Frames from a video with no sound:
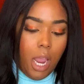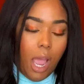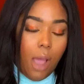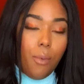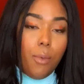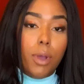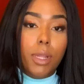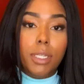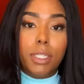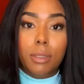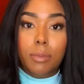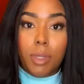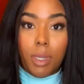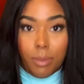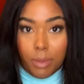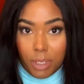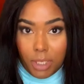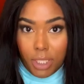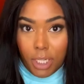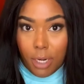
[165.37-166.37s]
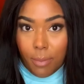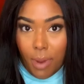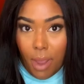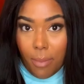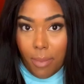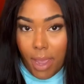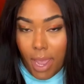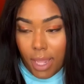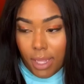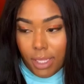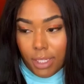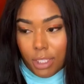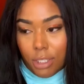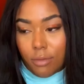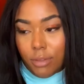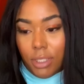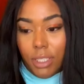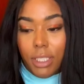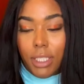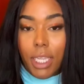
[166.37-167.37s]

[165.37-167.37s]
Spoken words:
I want to be able to clear my palate to really